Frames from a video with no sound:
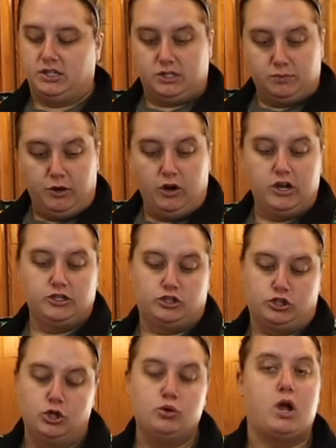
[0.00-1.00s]
experience,
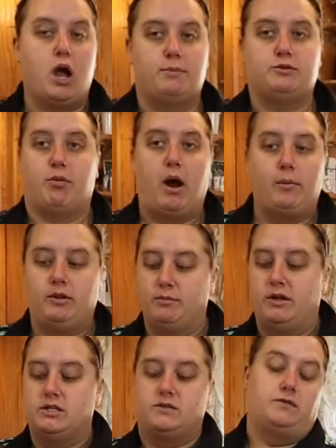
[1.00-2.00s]
two cups probably
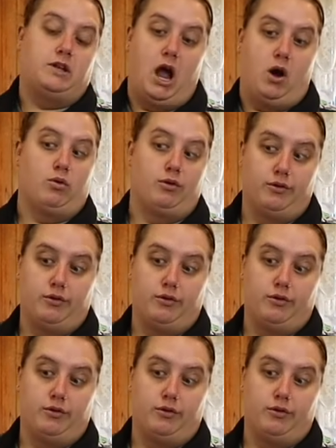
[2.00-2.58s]
means flour.